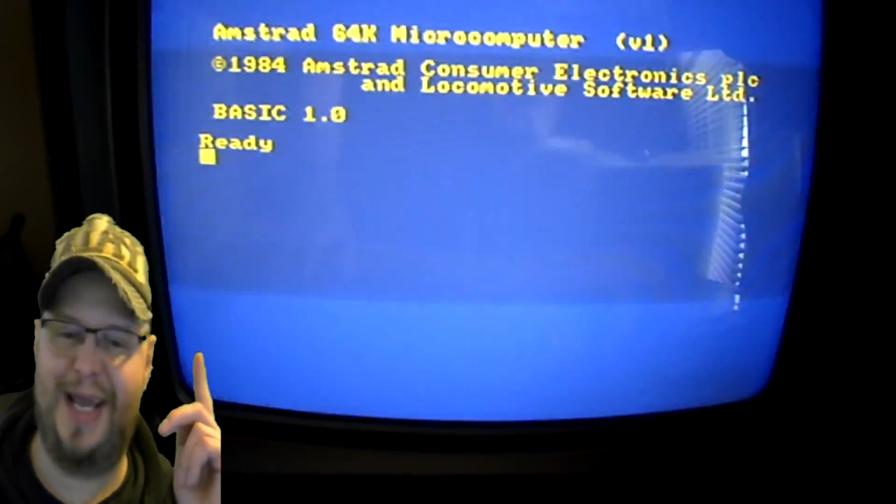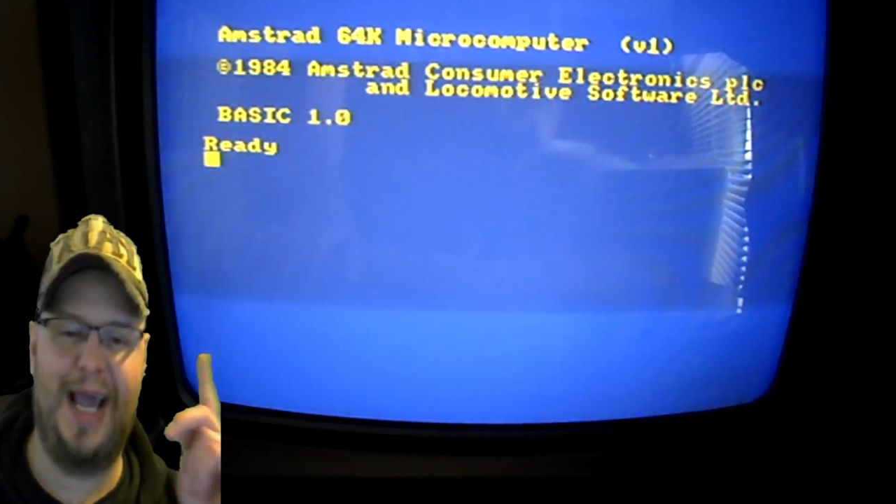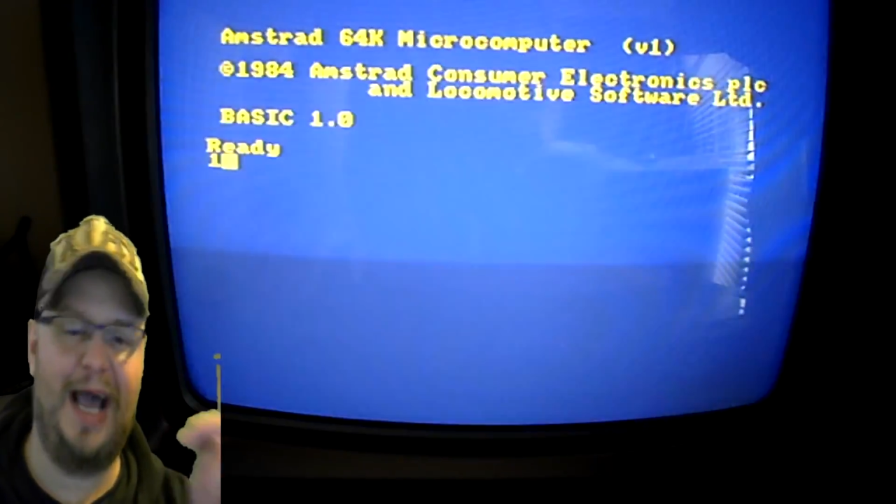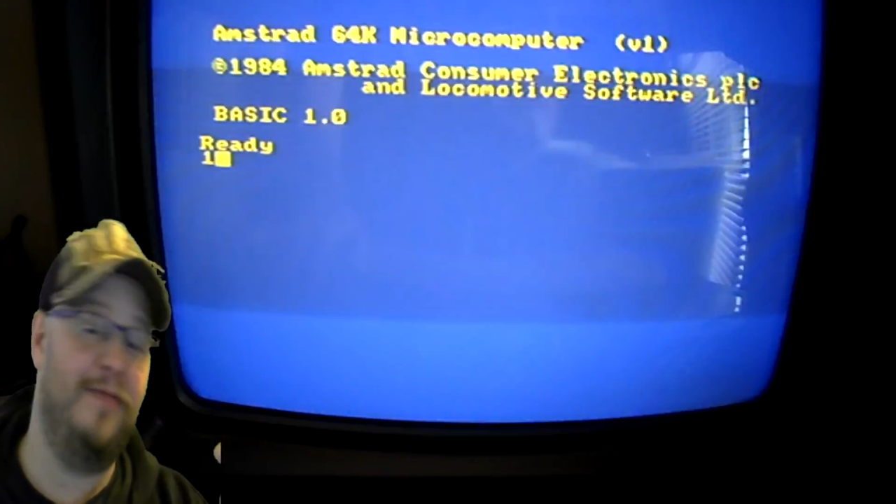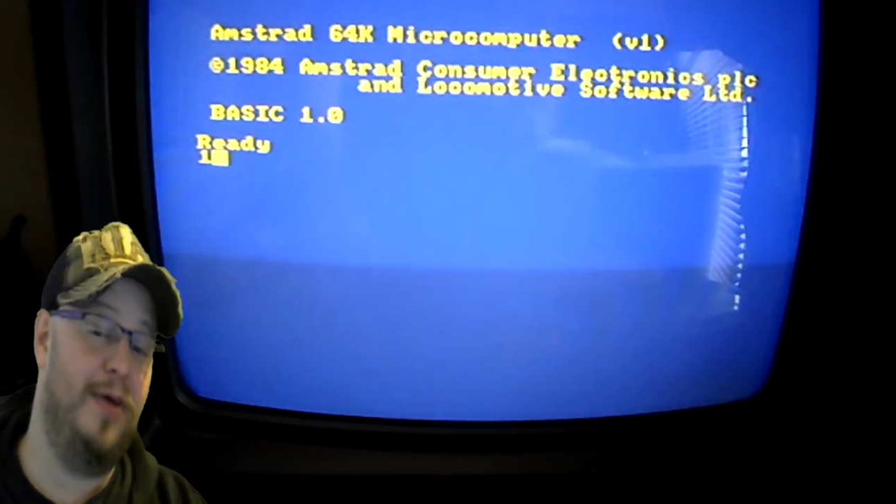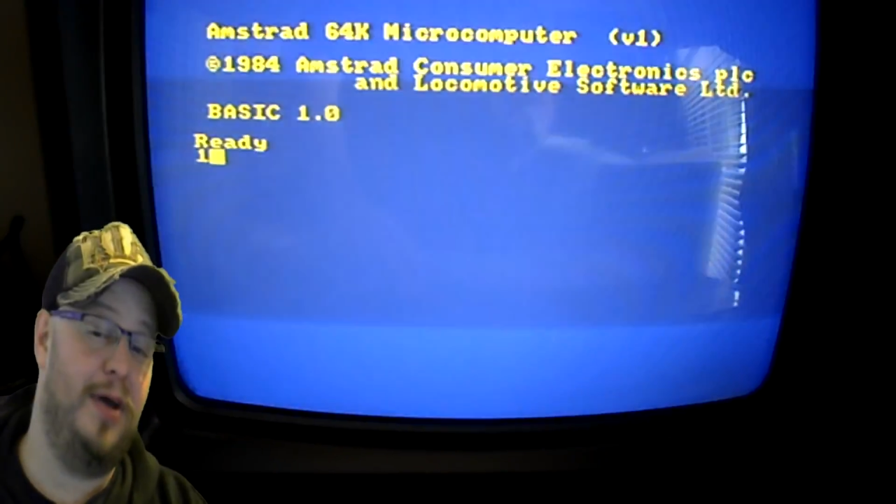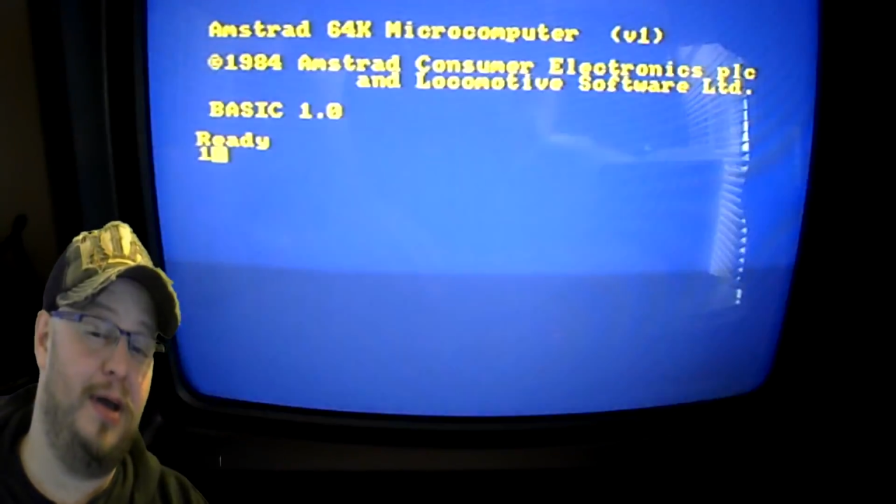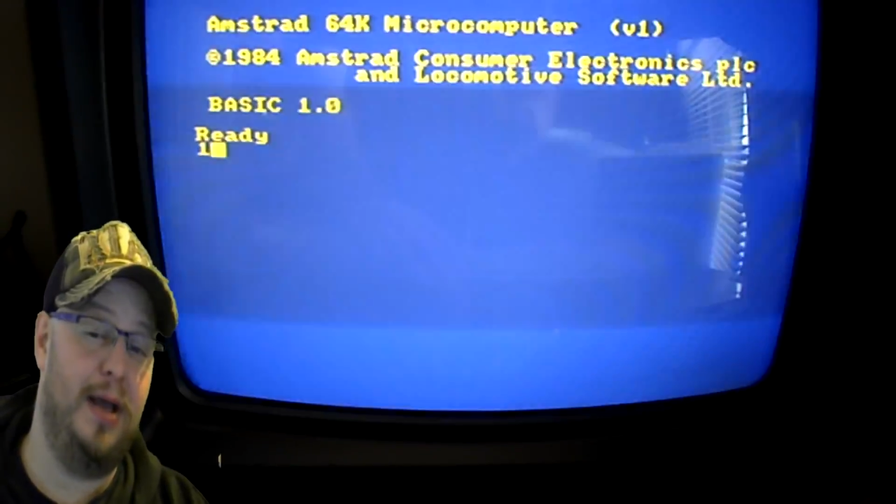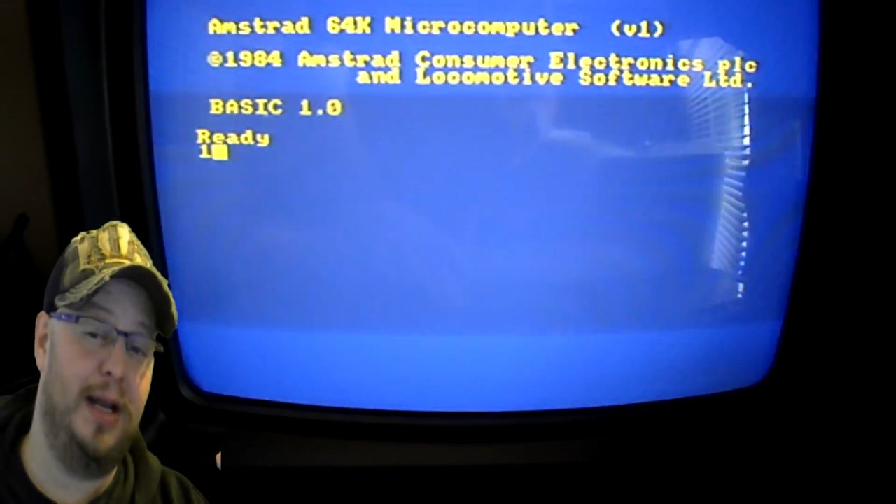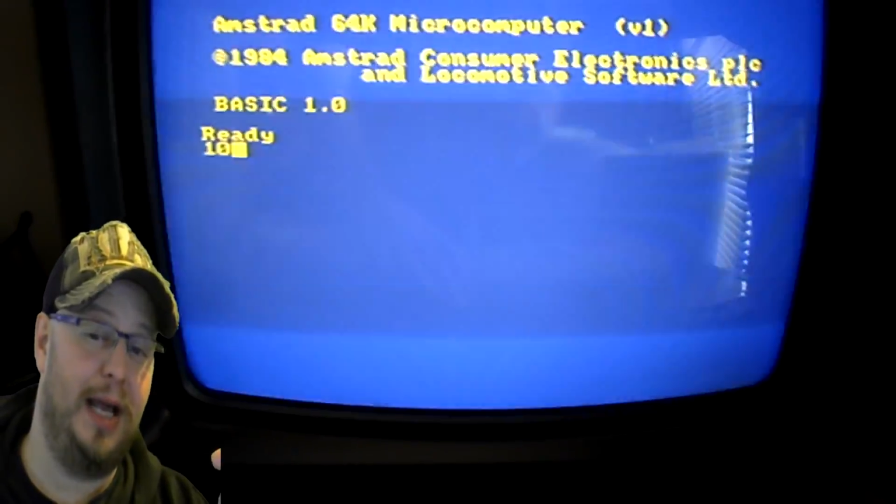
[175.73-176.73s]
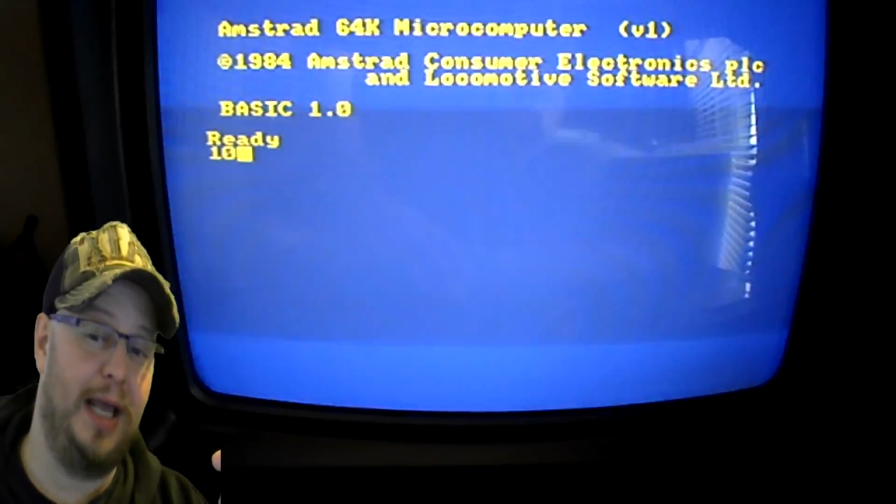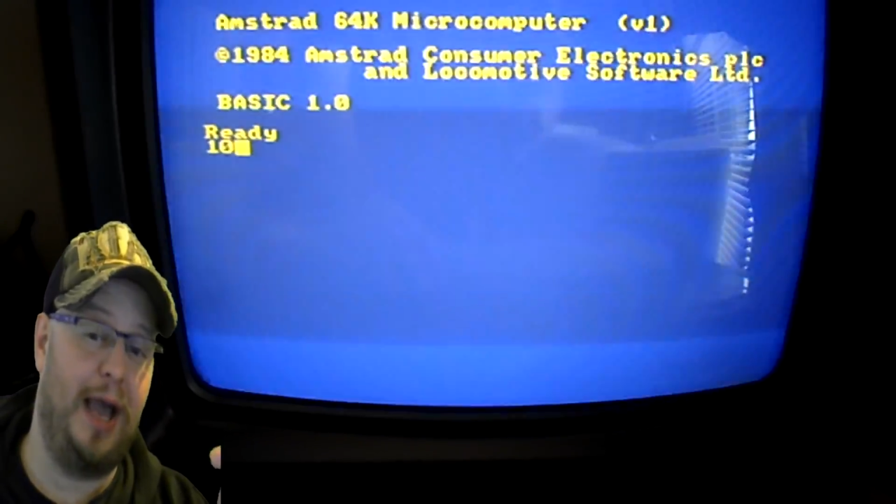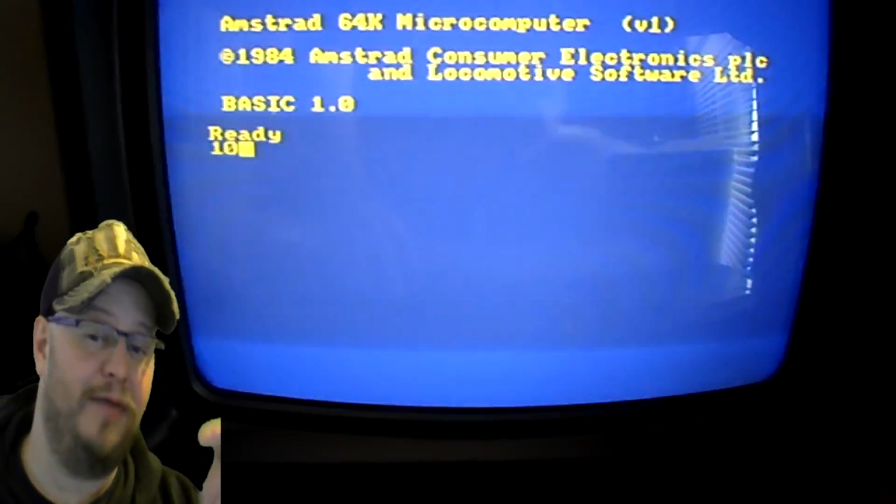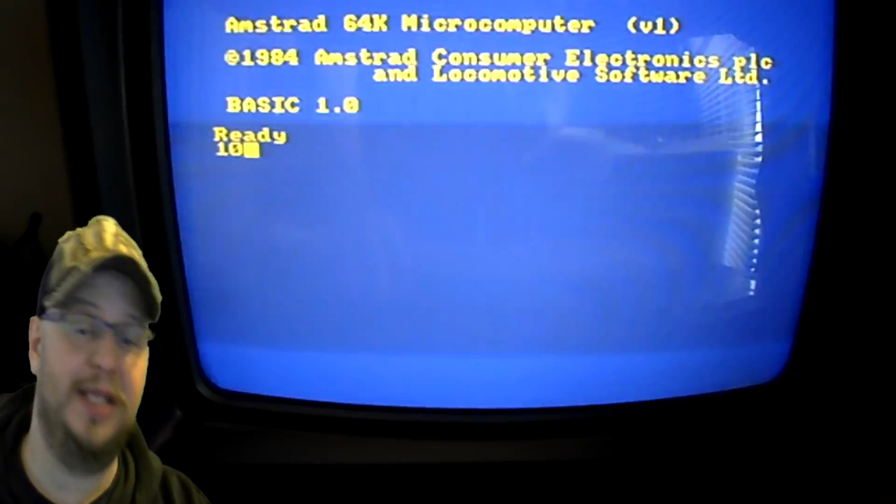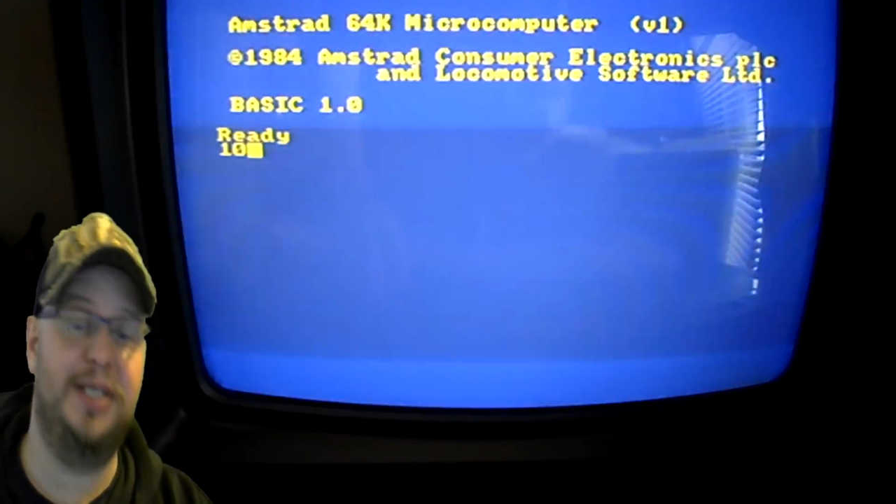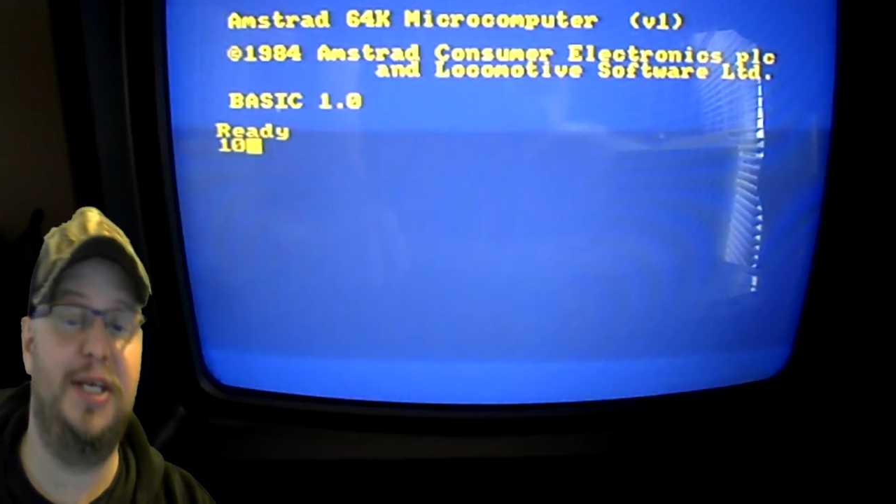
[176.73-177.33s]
have a I think the